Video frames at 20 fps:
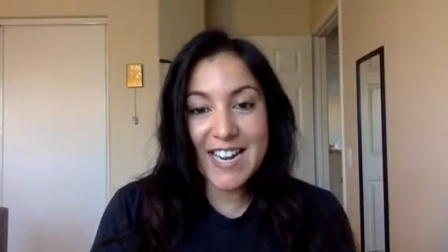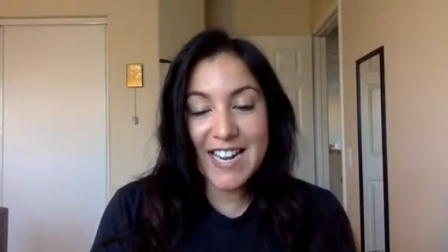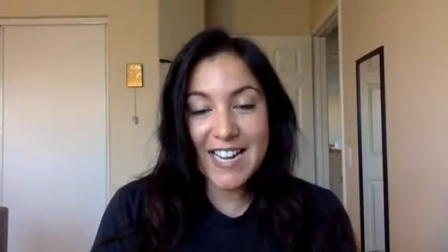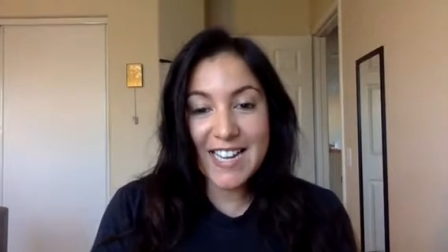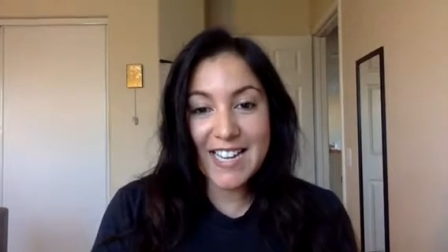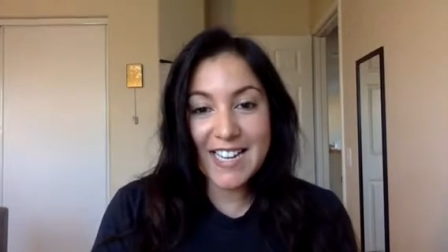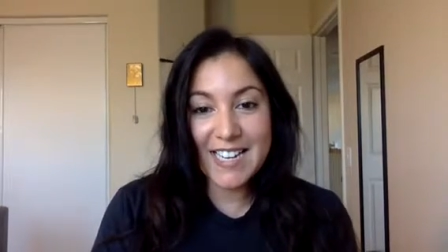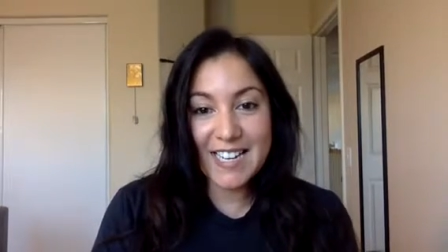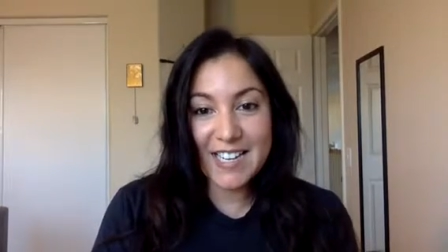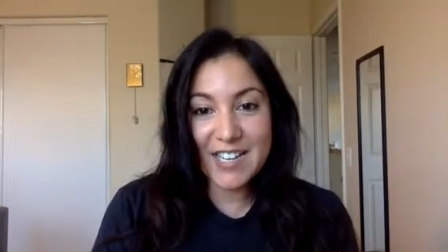
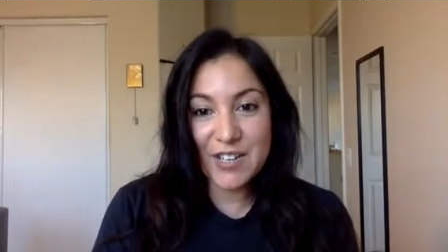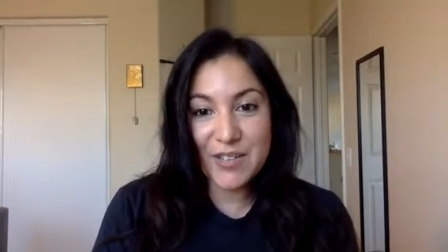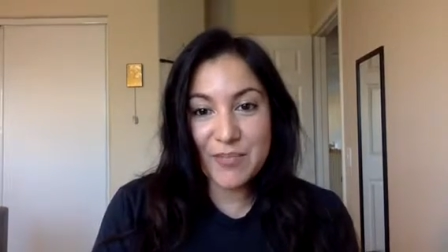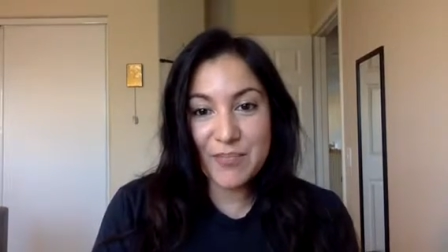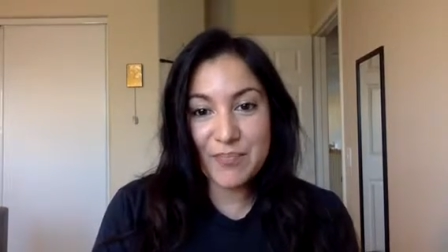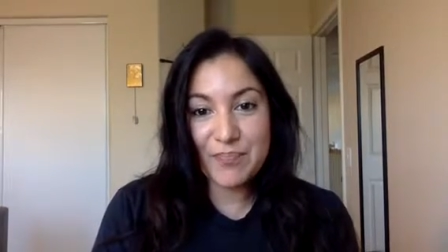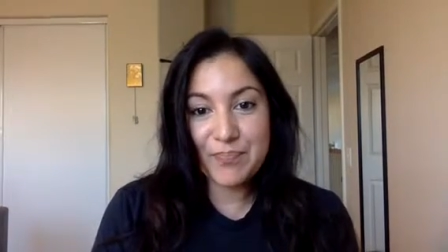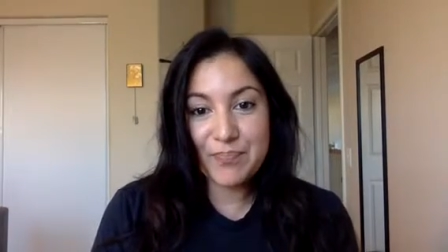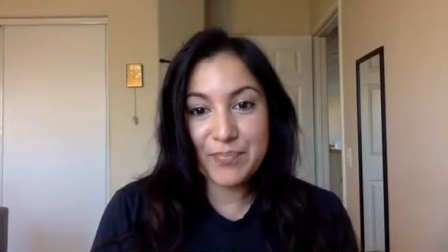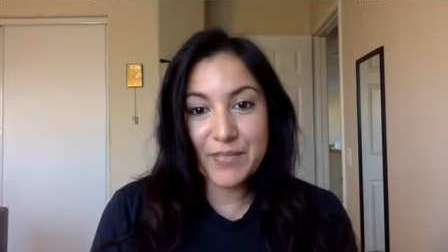and um,
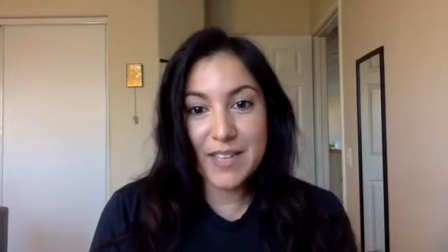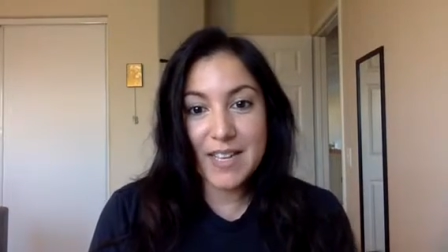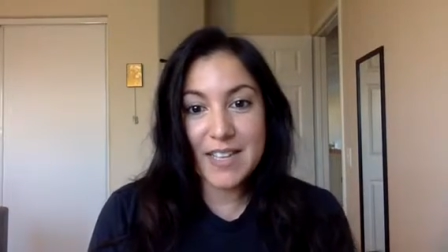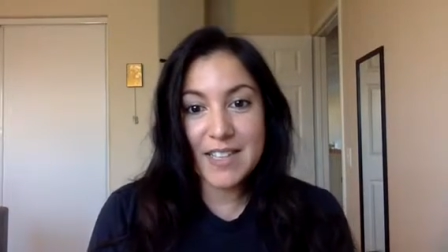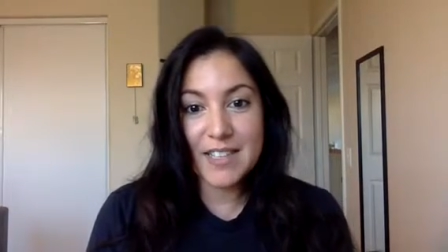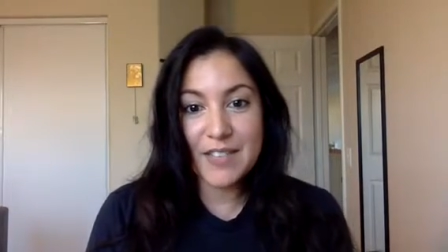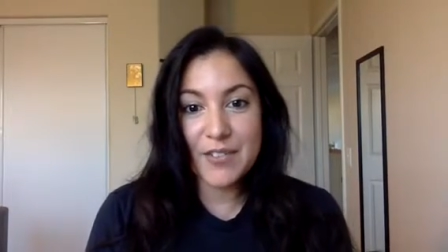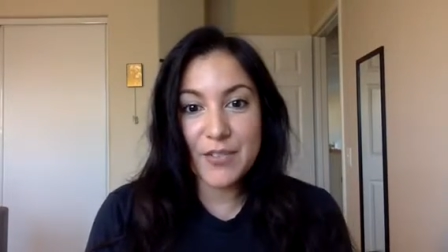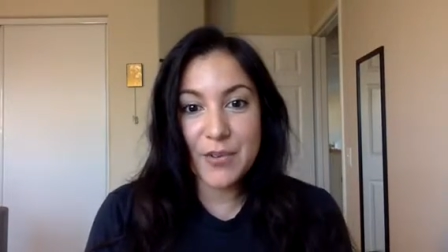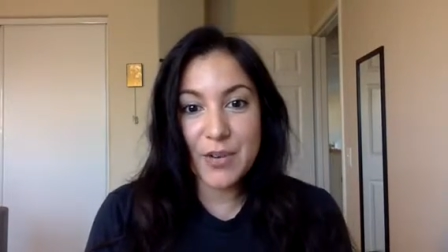I
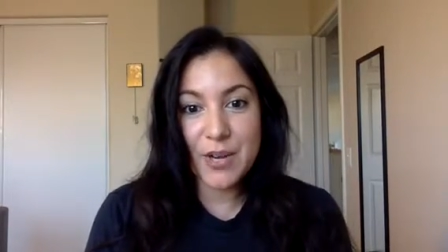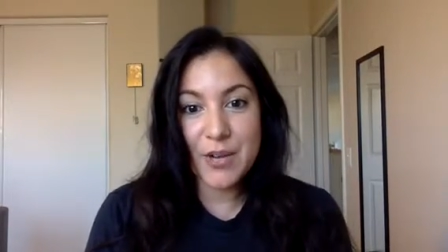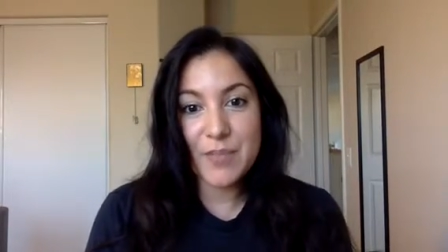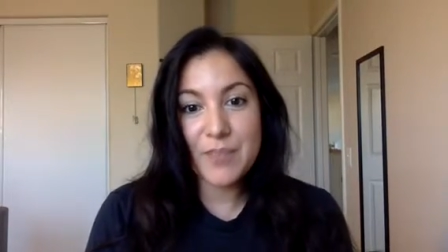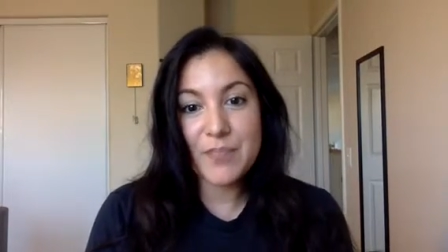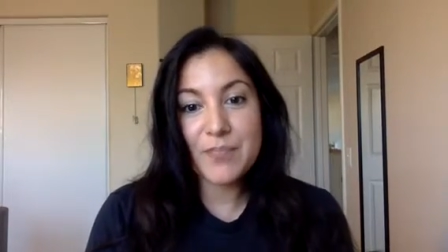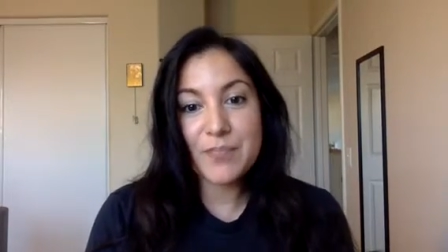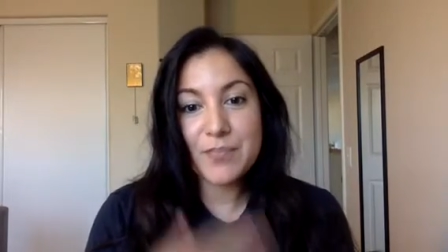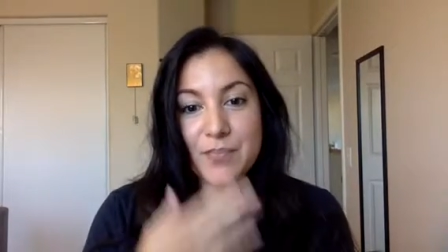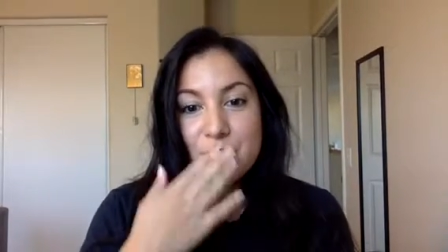love you all.
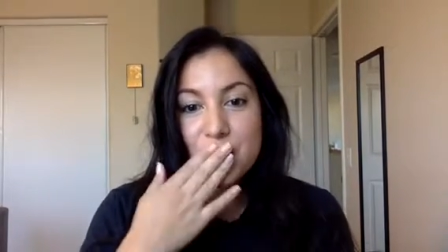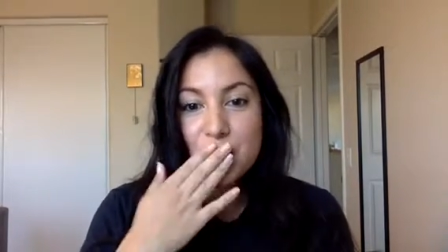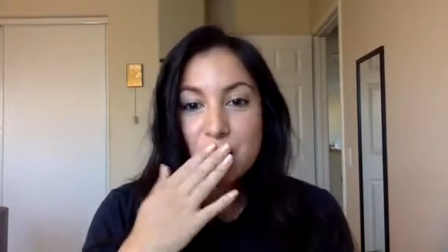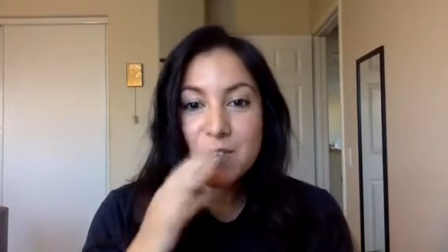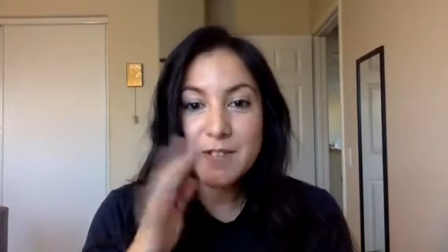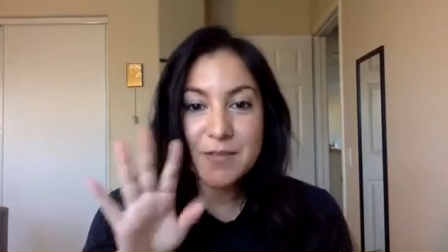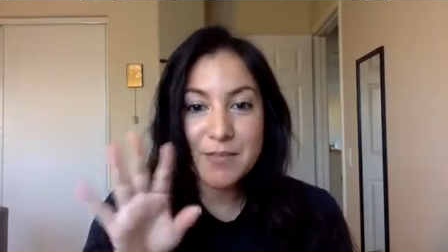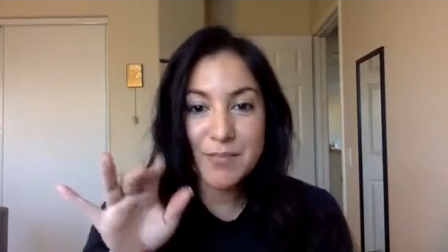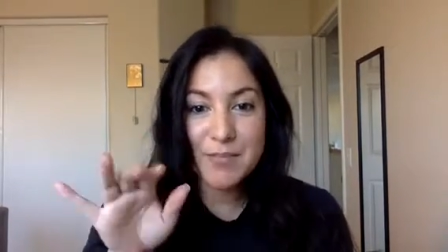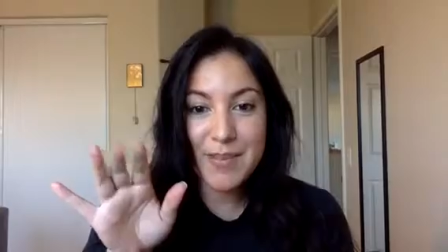
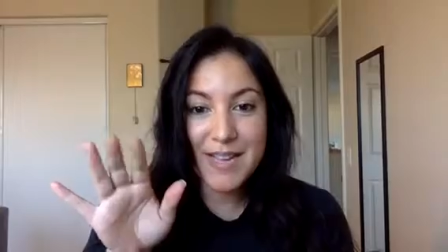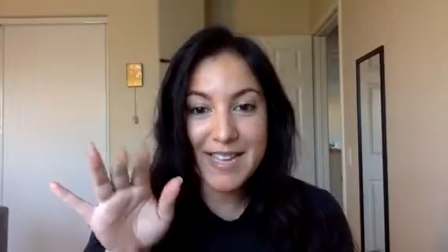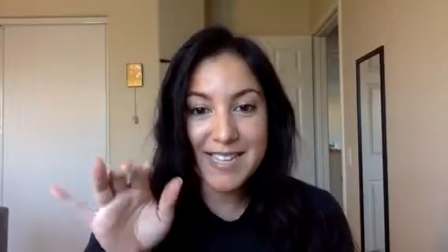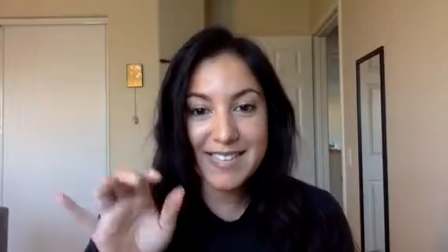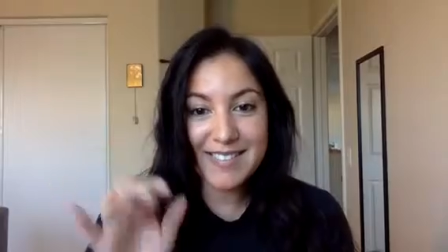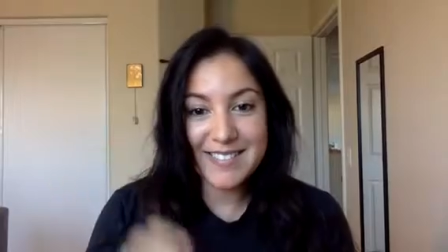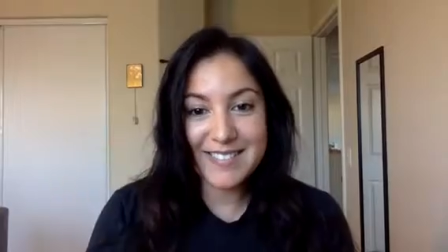Bye.